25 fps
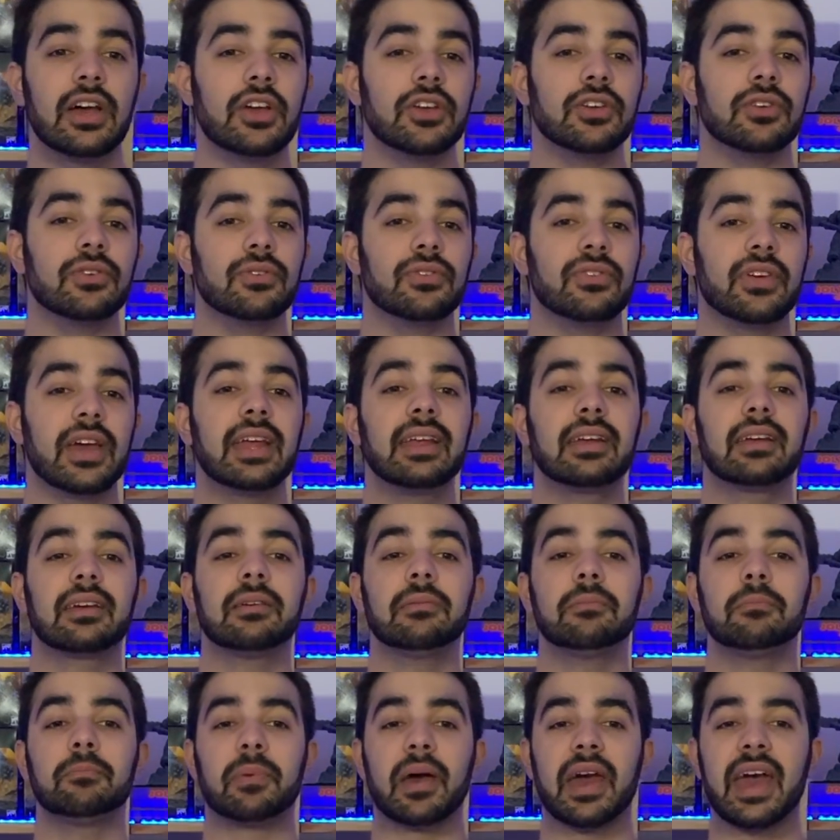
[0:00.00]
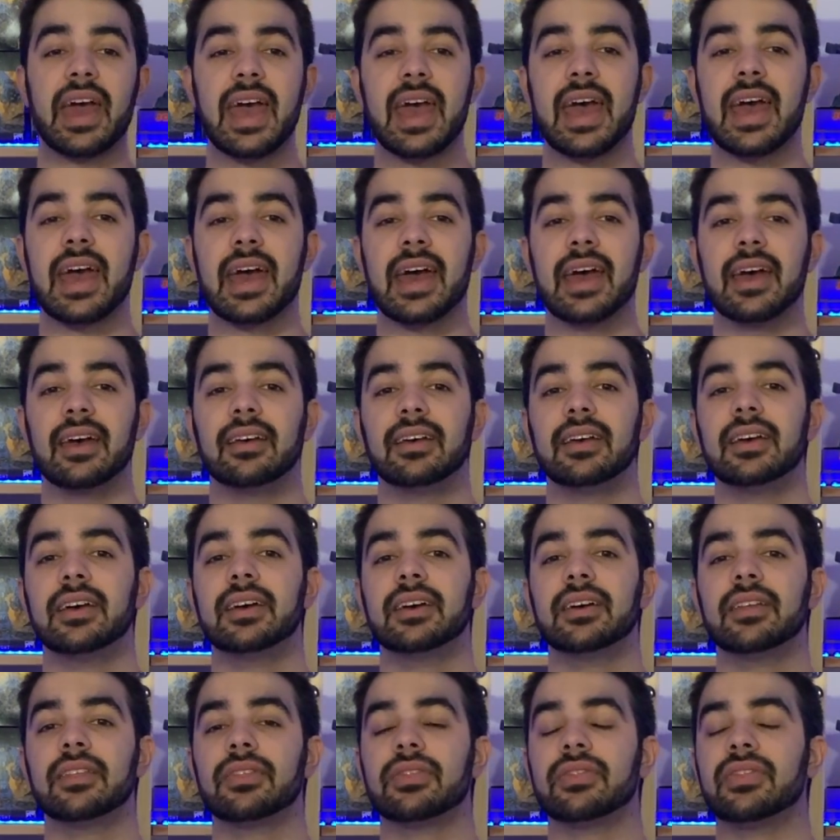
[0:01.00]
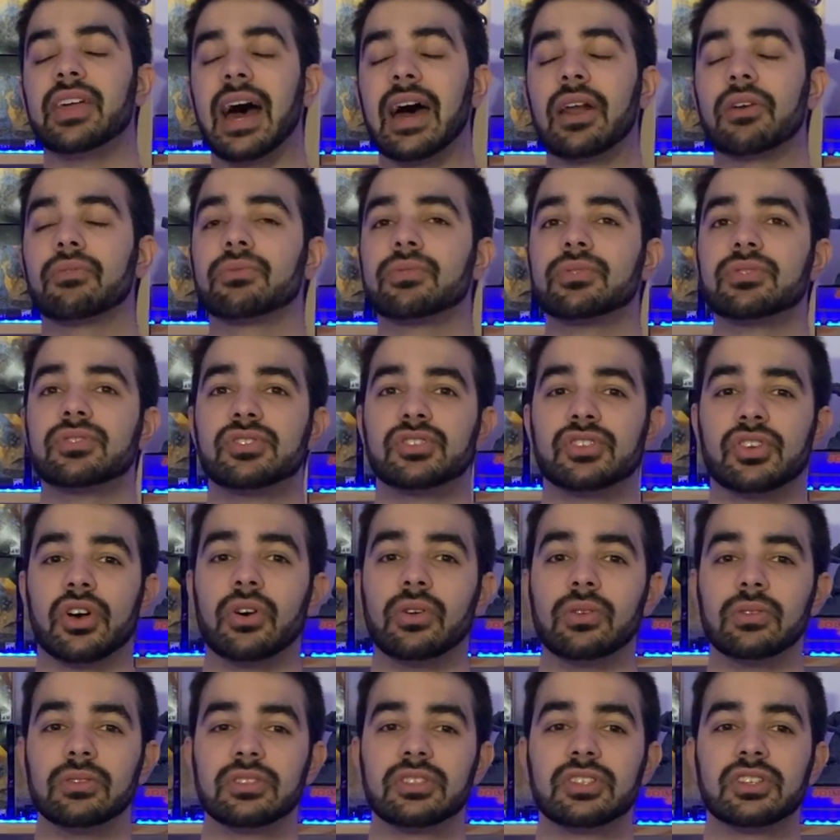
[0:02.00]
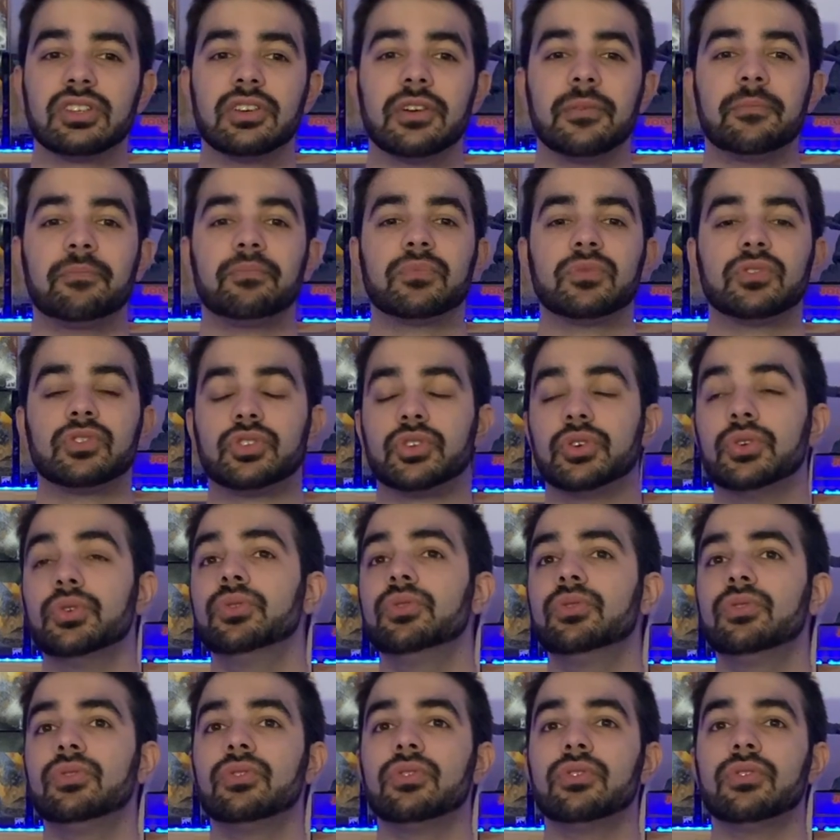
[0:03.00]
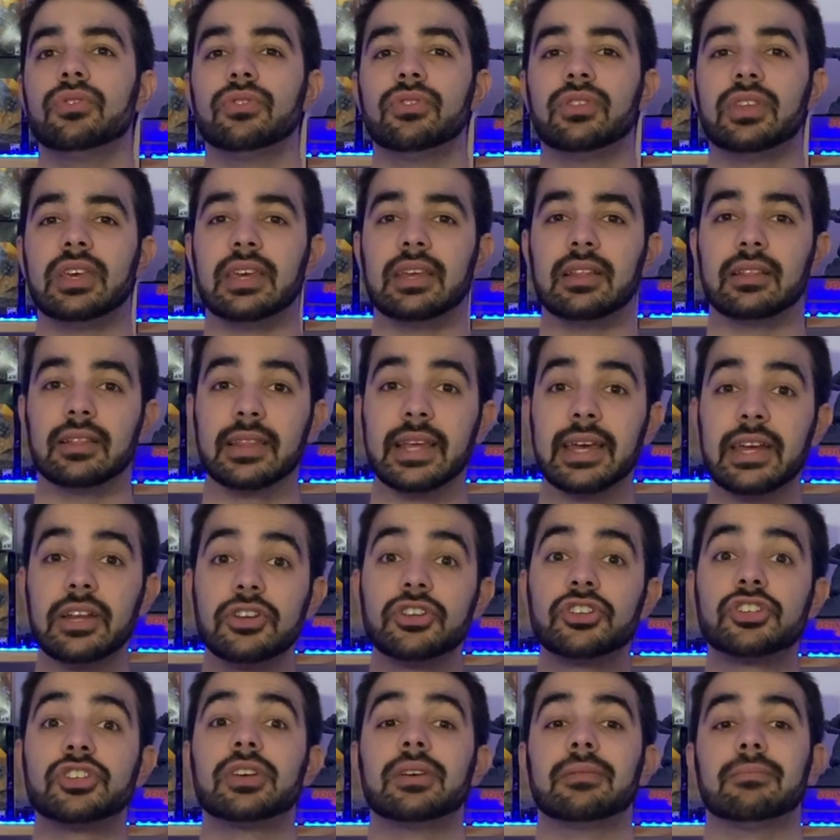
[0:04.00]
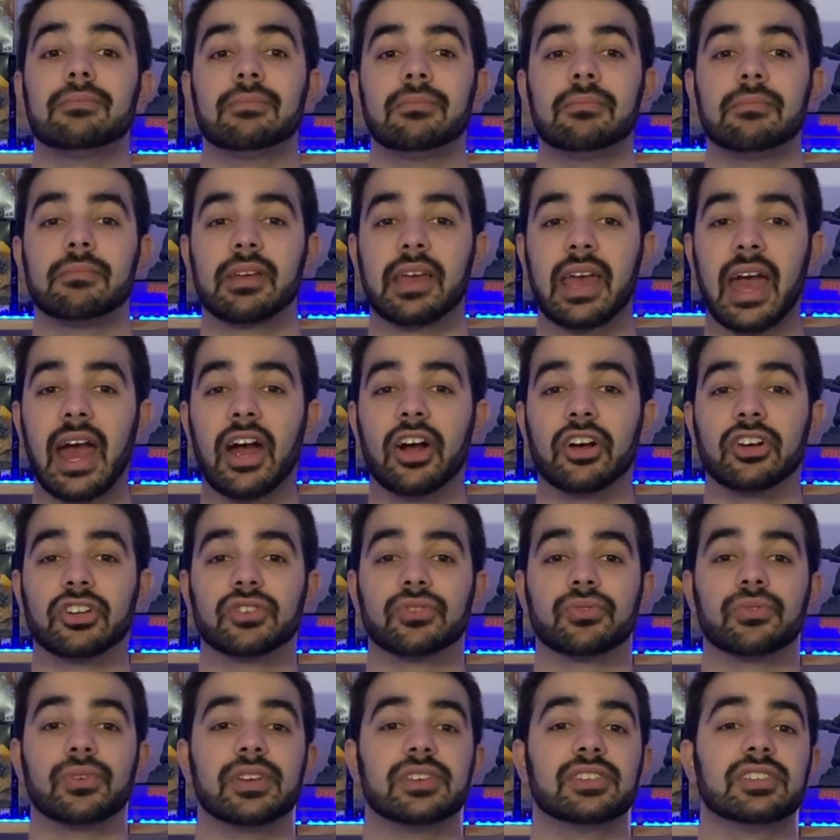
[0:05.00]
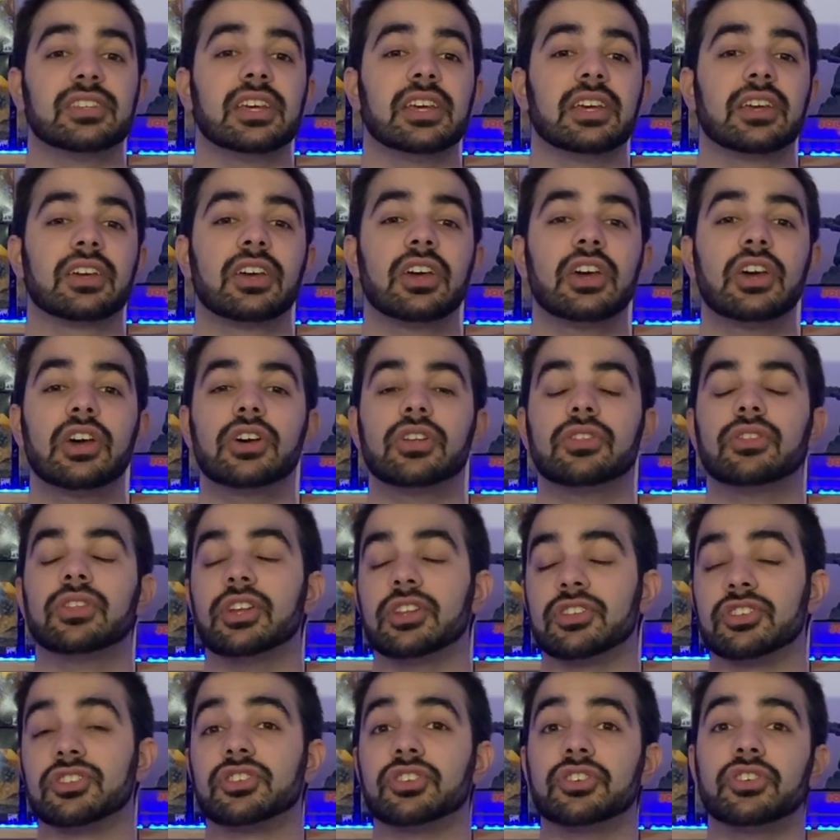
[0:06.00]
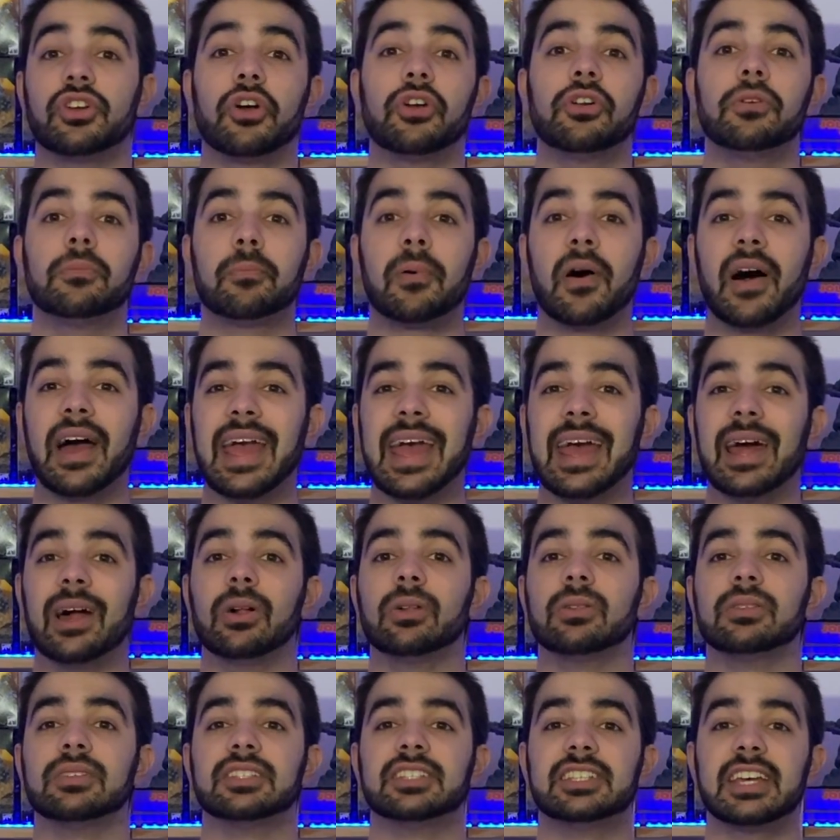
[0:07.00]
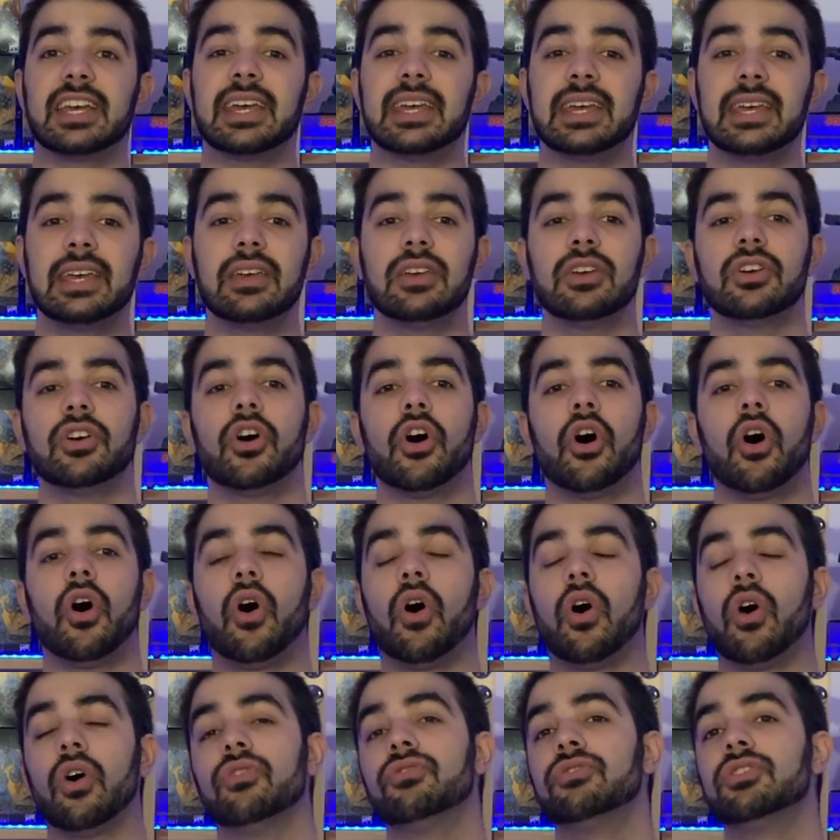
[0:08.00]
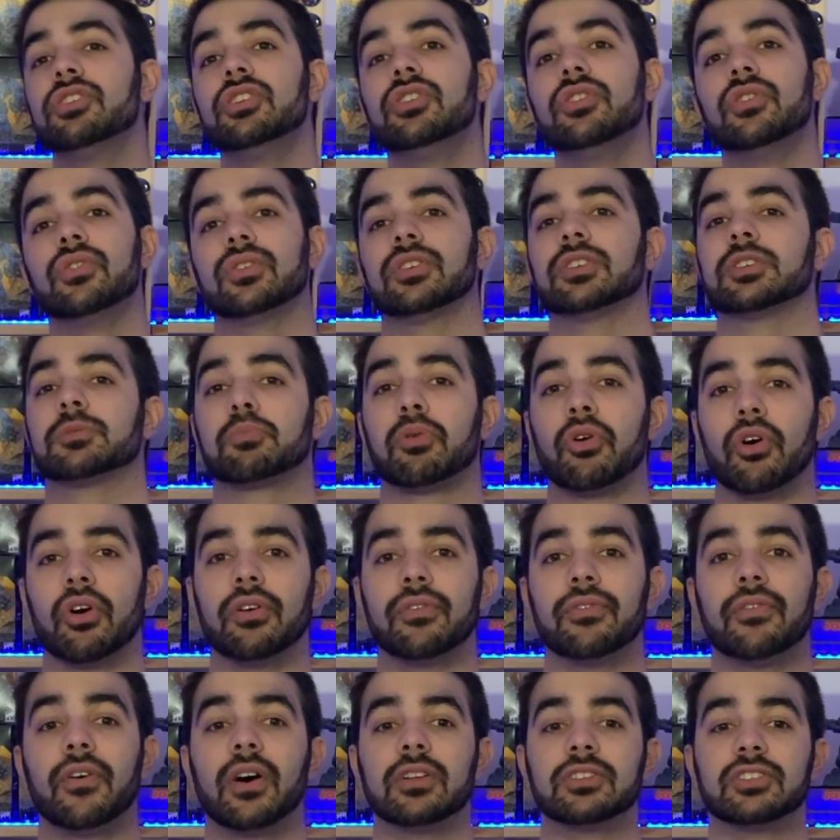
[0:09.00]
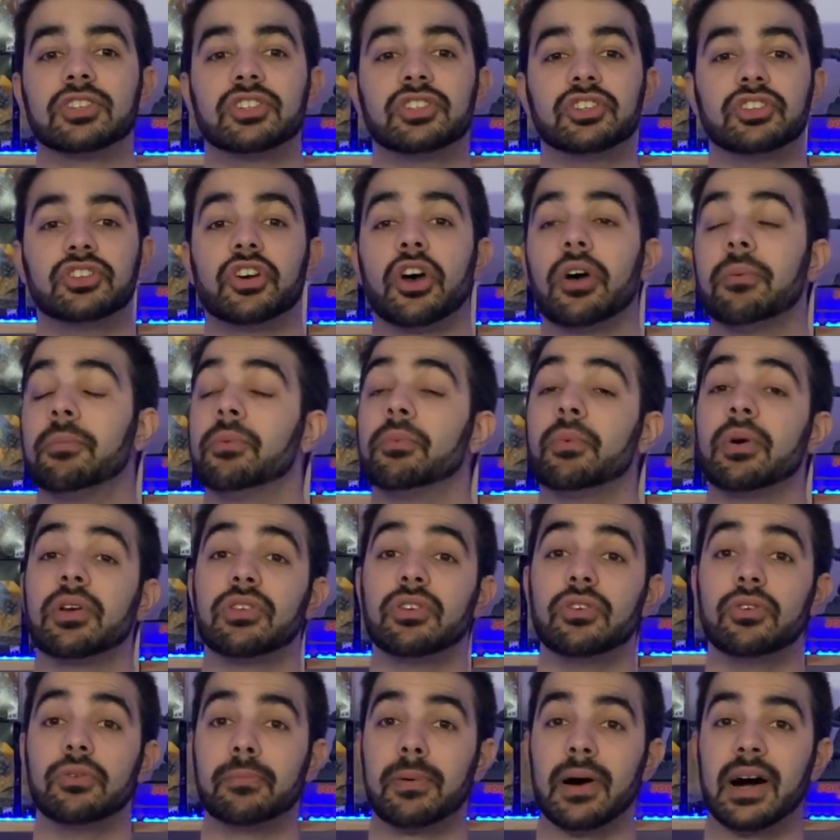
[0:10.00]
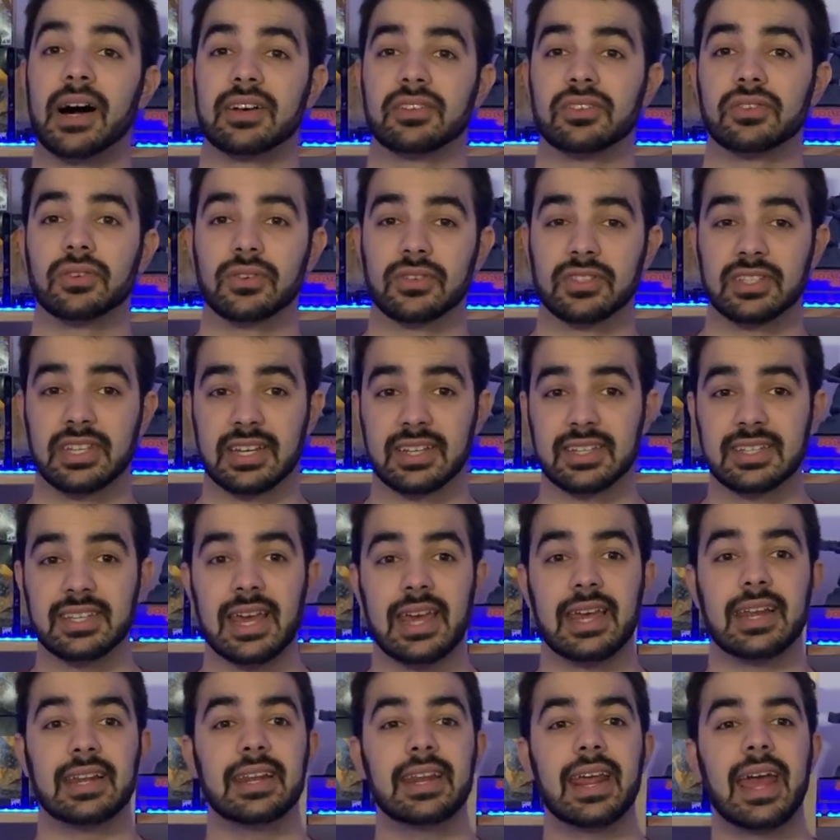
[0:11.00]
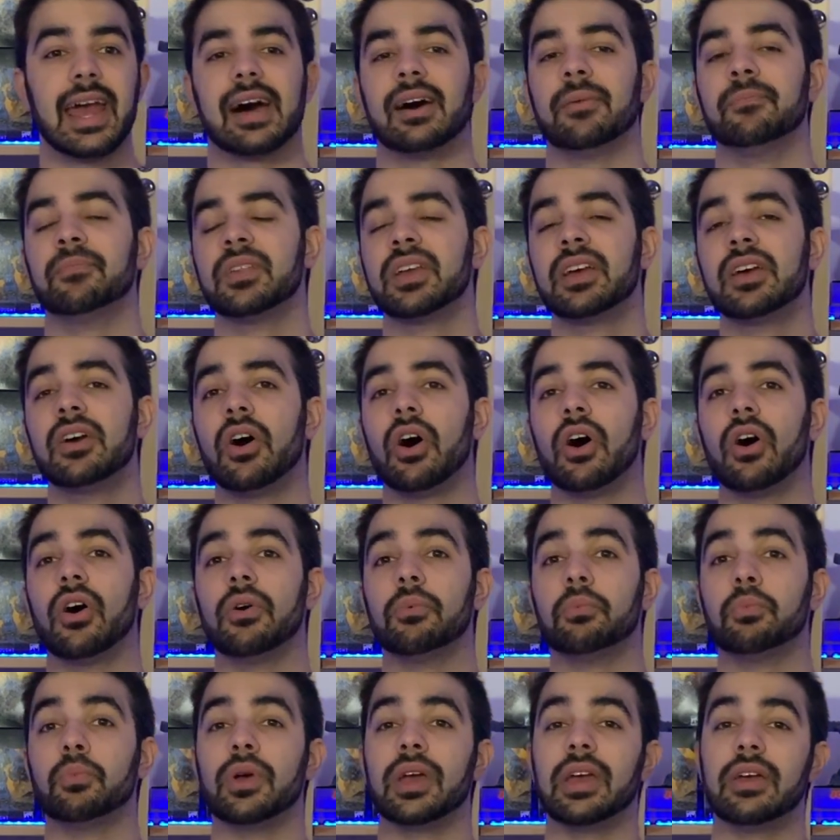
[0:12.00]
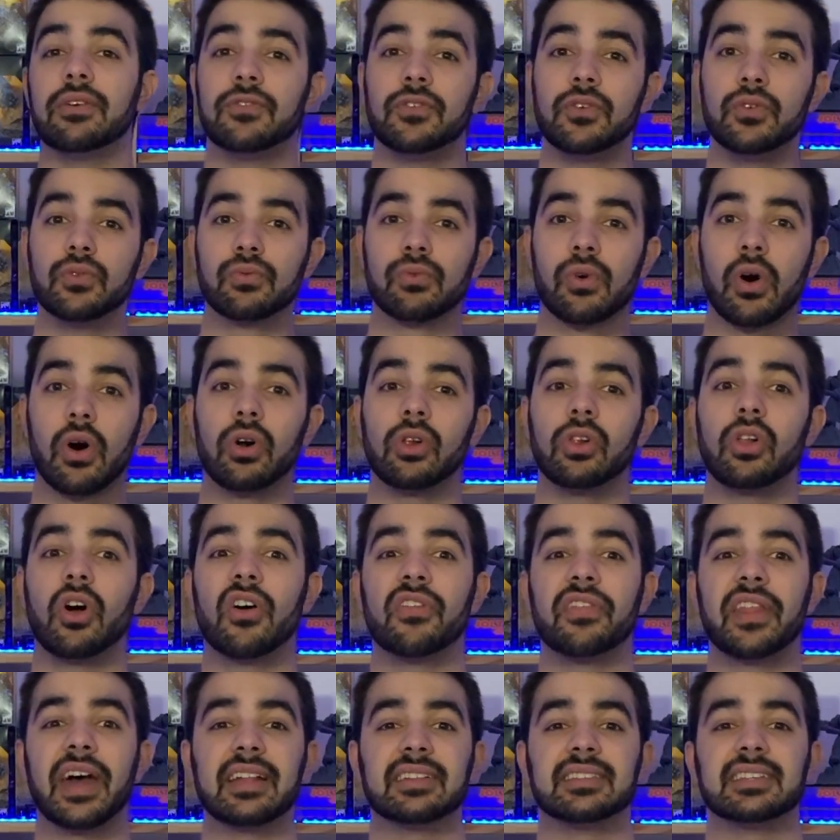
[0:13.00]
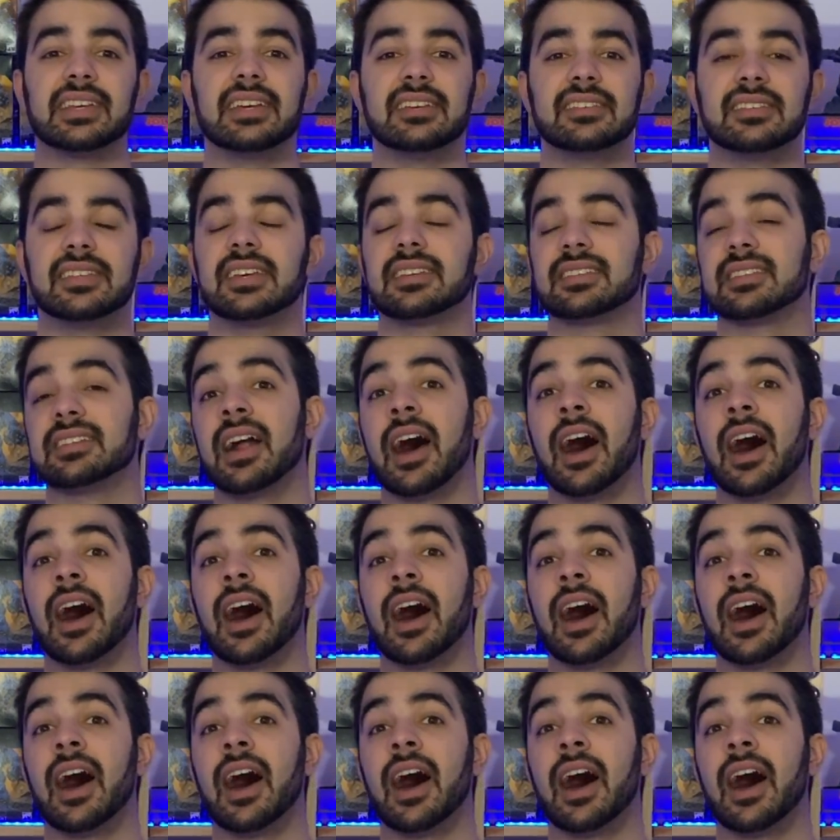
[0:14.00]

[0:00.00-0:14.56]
You then compare that result to the leadership characteristic that's denoted by LD on the unit's profile to determine whether you pass or succeed. Now, if you roll on that D6 an